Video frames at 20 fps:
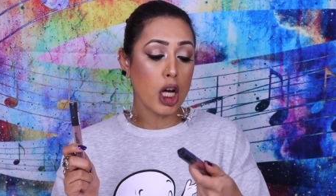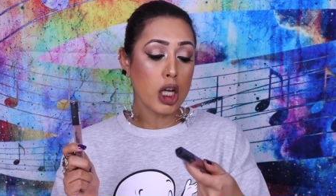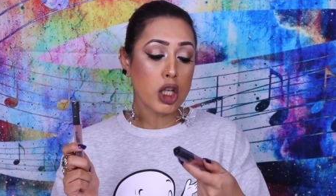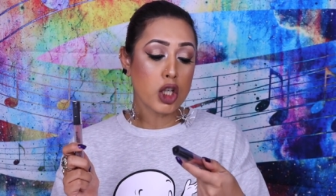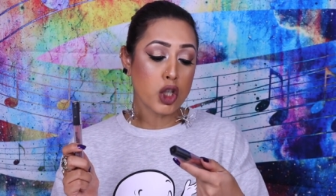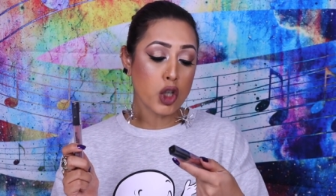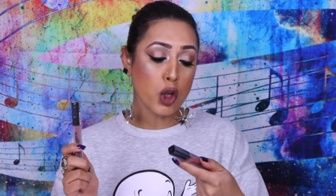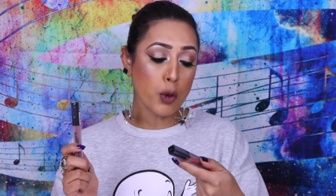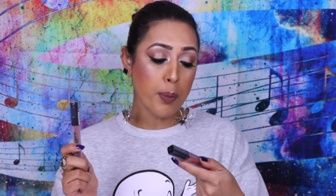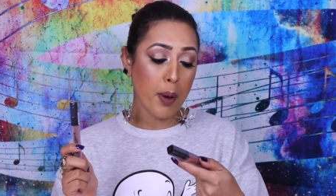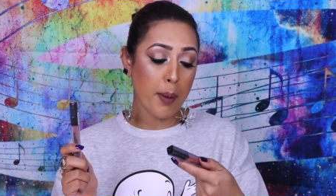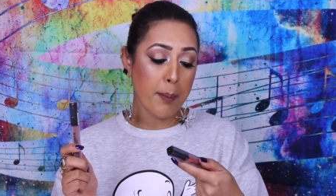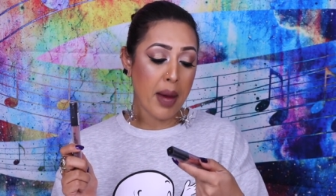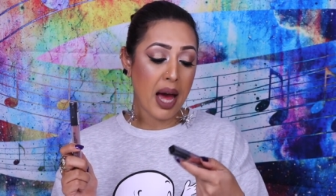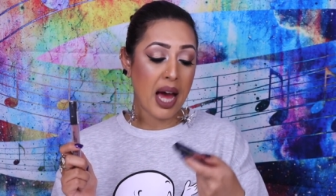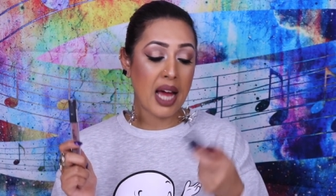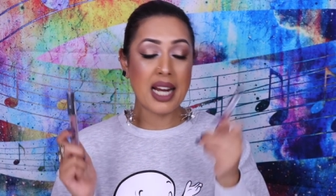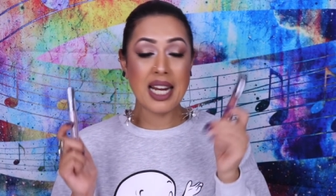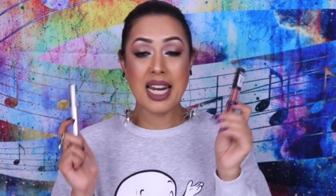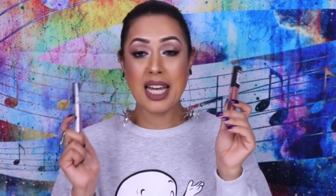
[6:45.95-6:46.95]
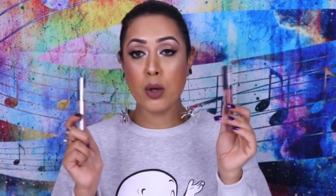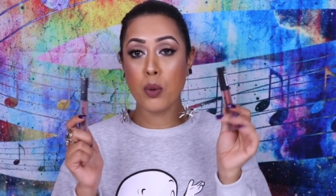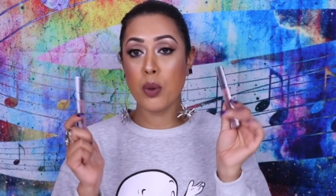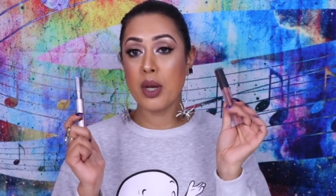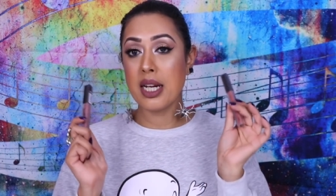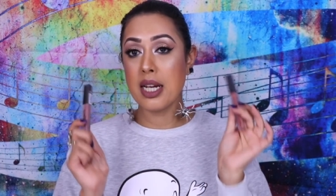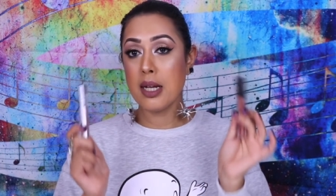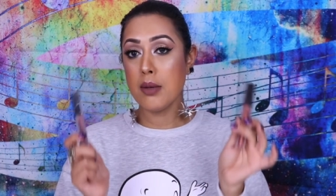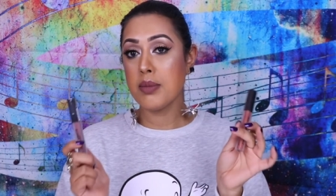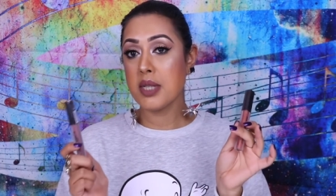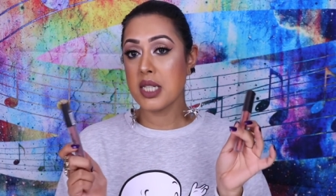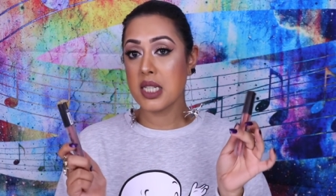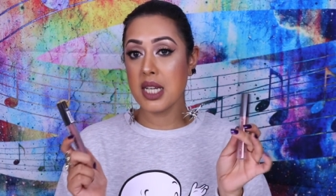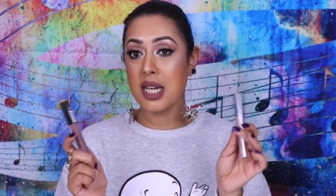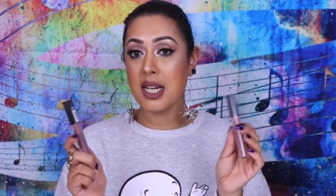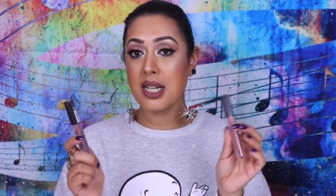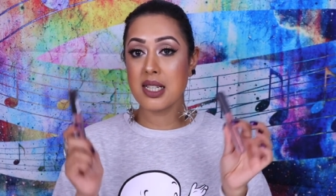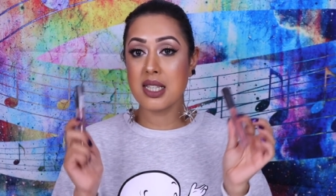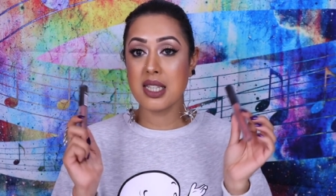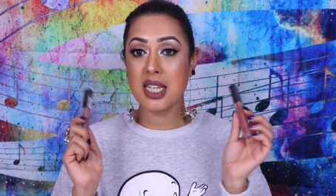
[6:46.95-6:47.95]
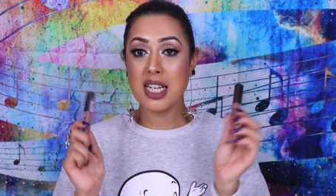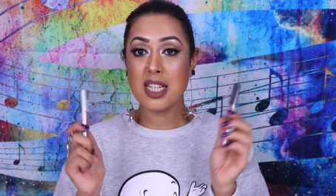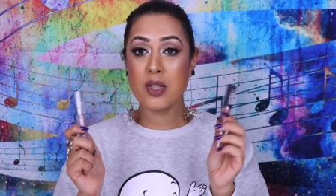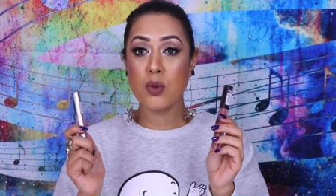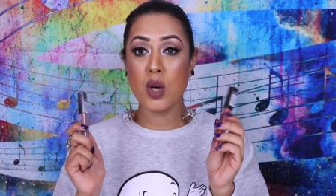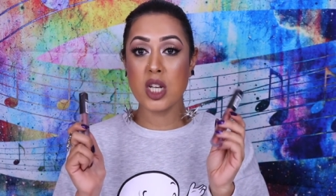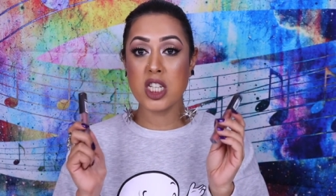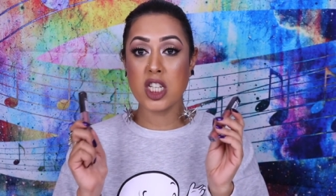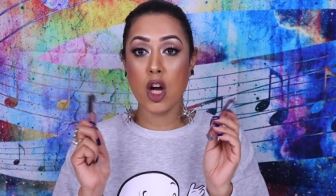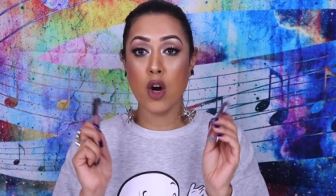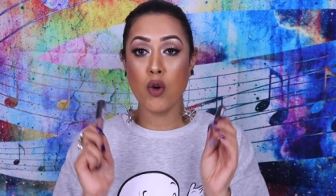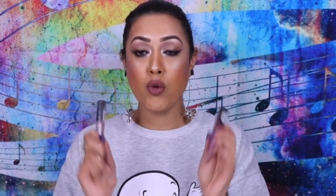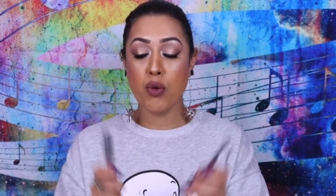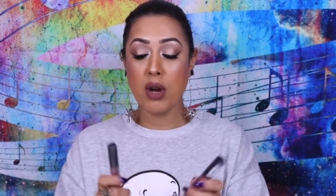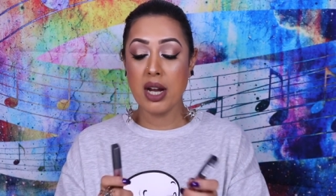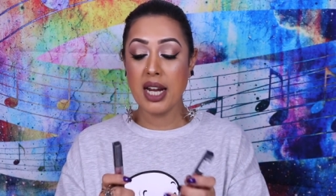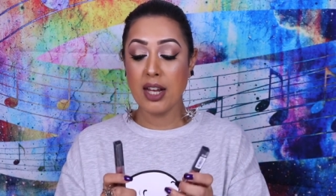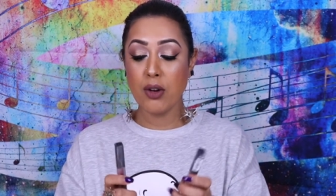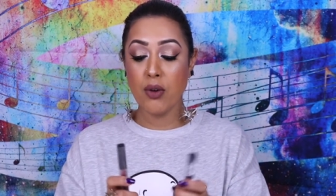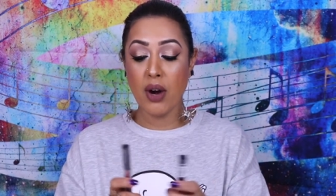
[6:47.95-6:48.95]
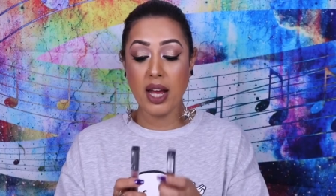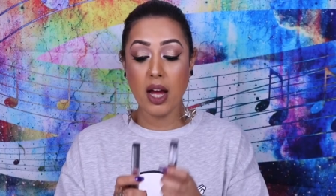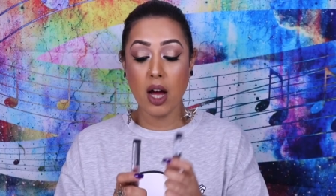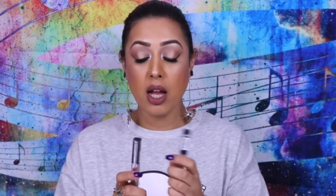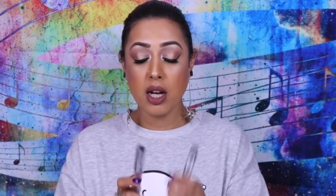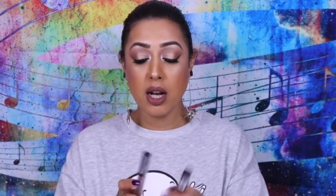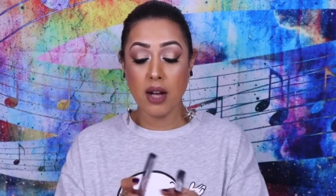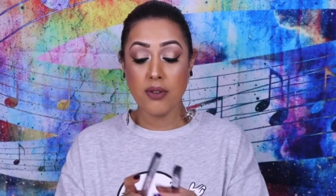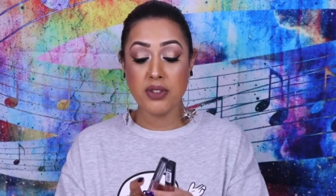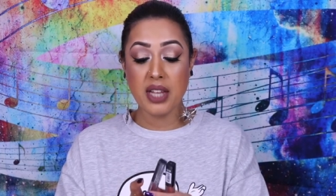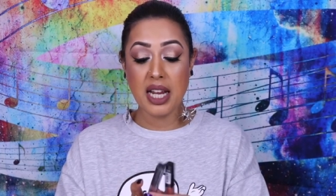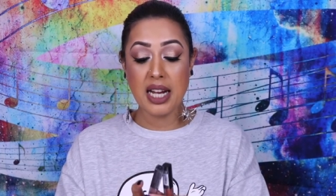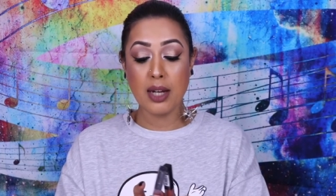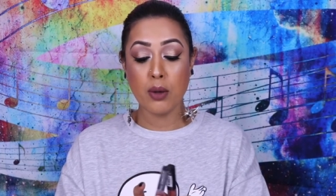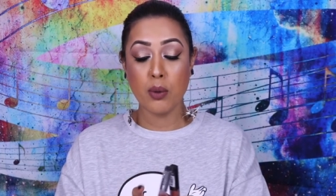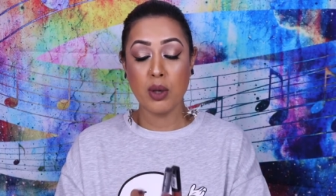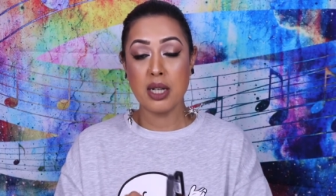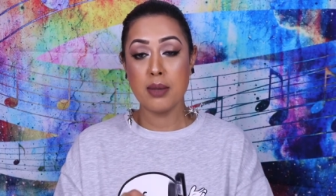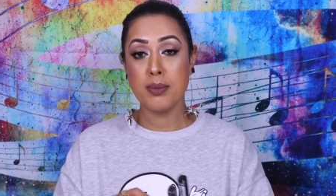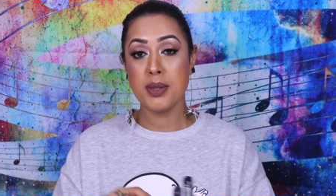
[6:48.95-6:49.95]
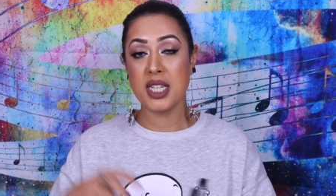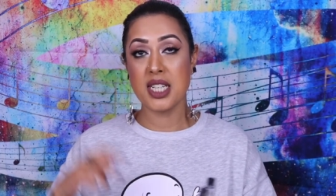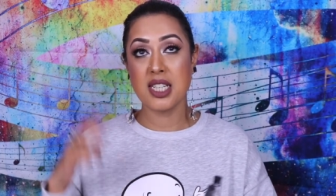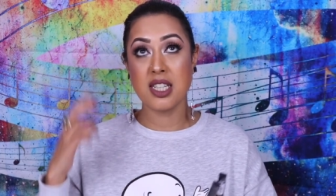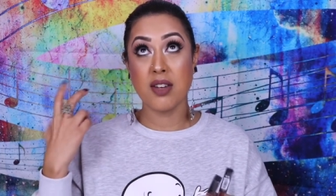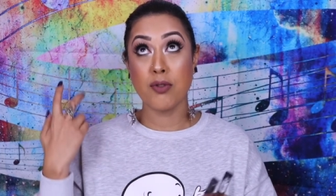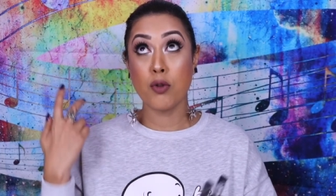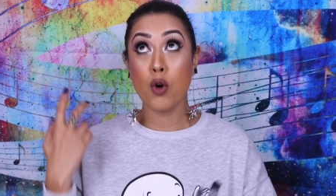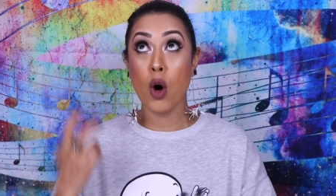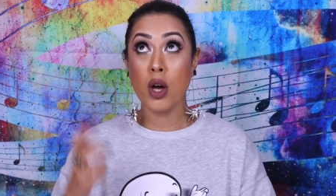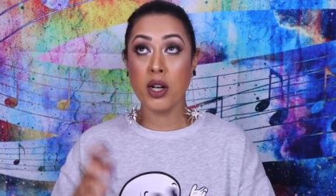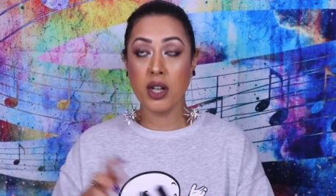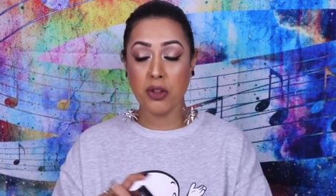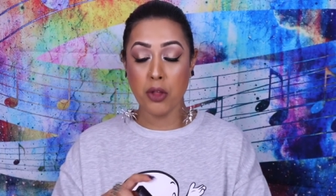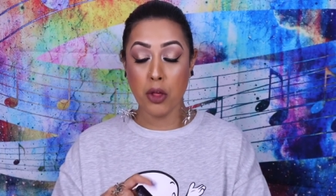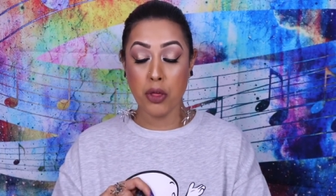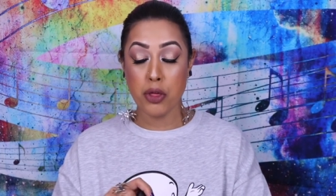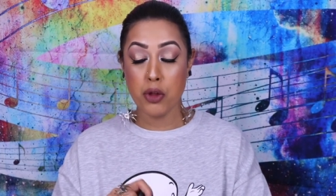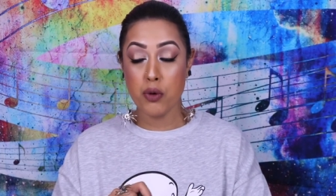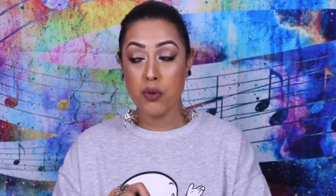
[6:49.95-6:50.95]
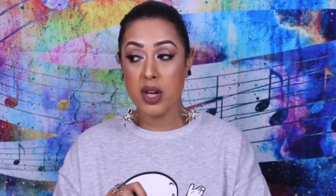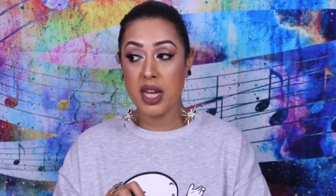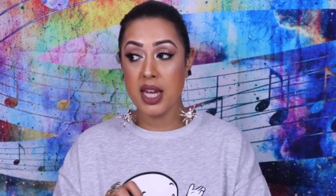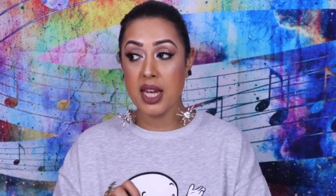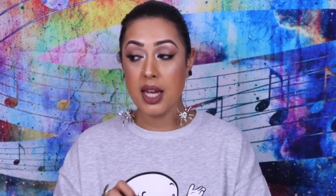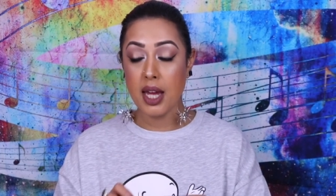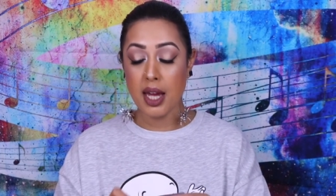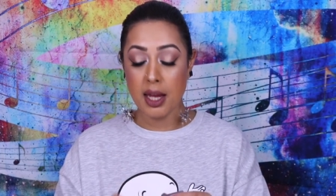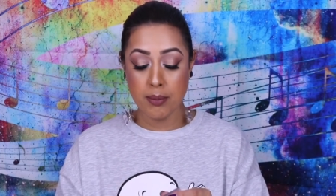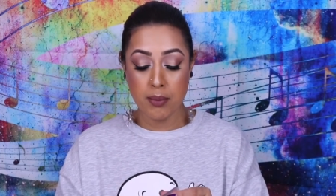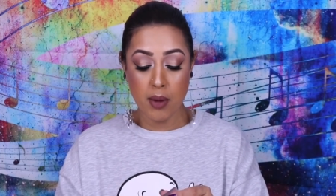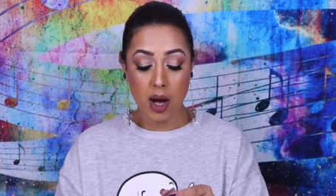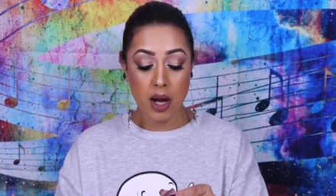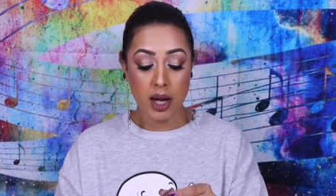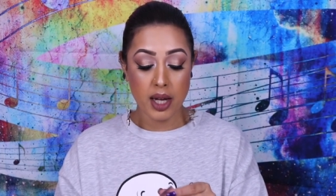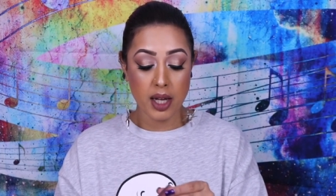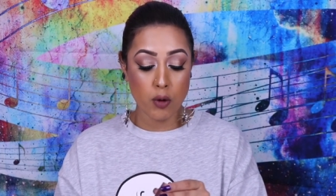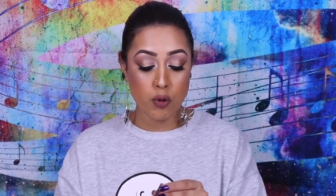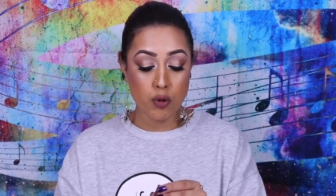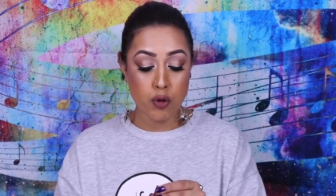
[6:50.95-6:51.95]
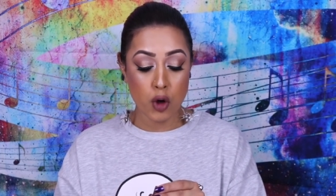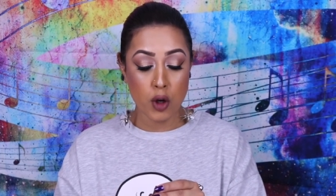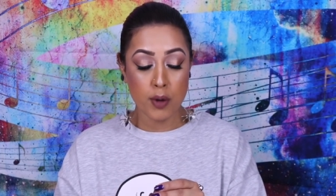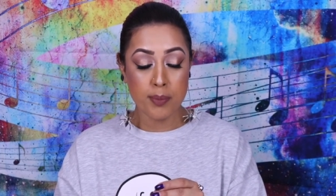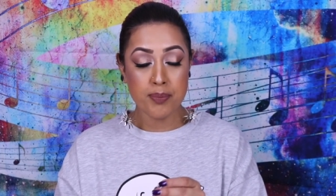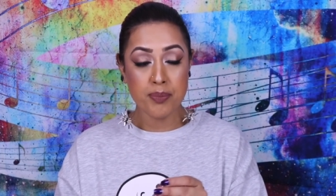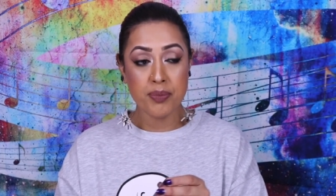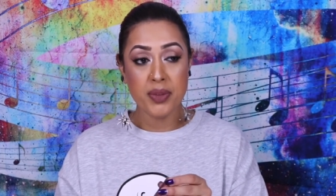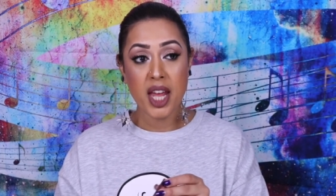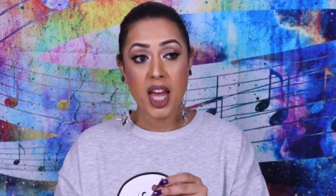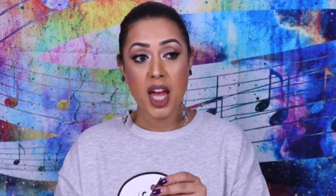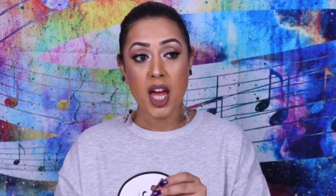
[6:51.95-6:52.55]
super matte liquid lipsticks these ones are really great i love their liquid lipsticks i've got another three in my room